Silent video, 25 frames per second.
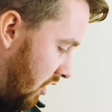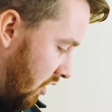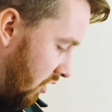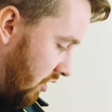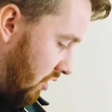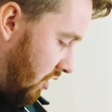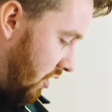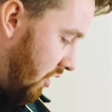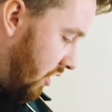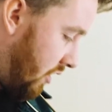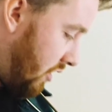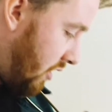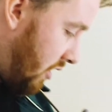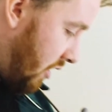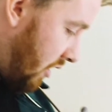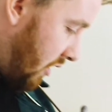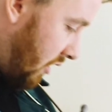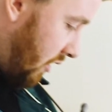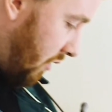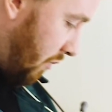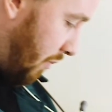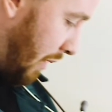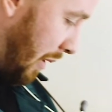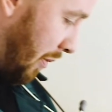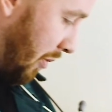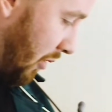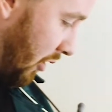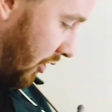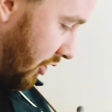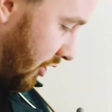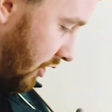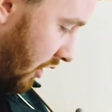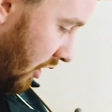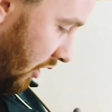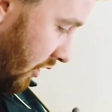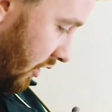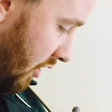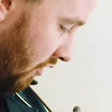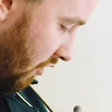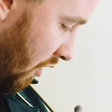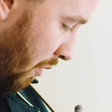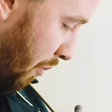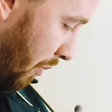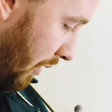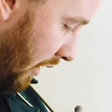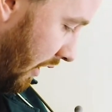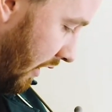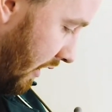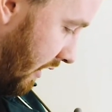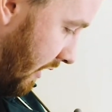Oh, God. People are starting to
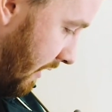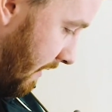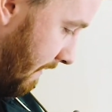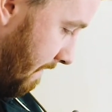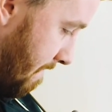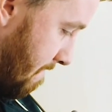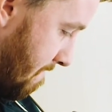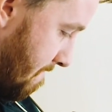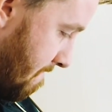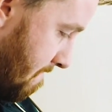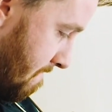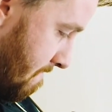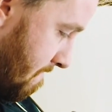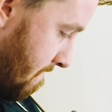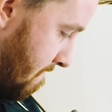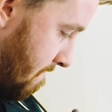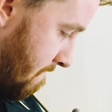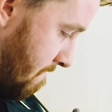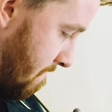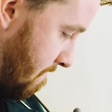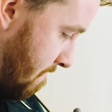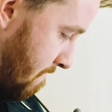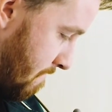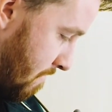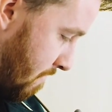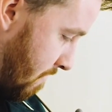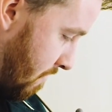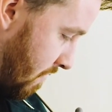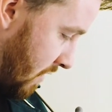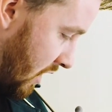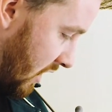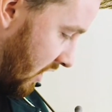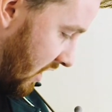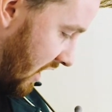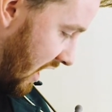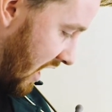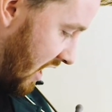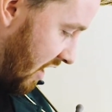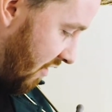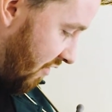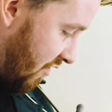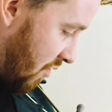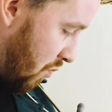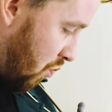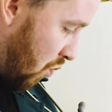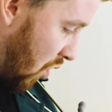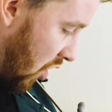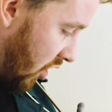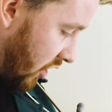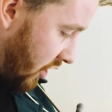reply. Gary
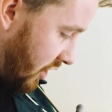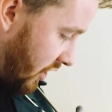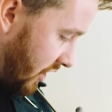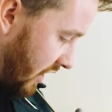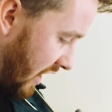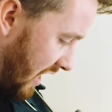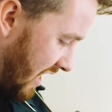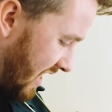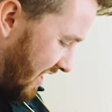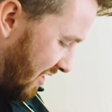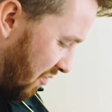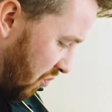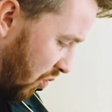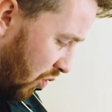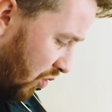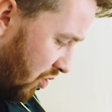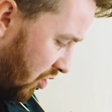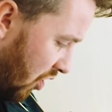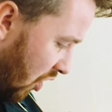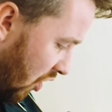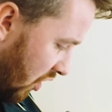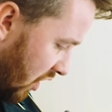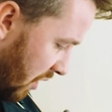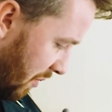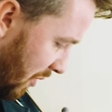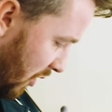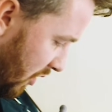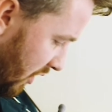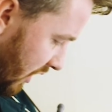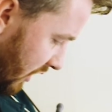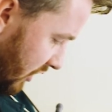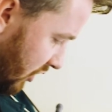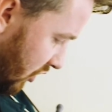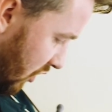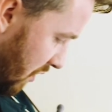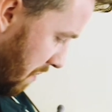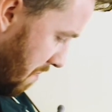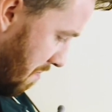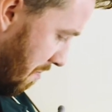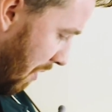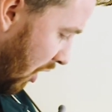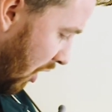from work said we'll talk about this on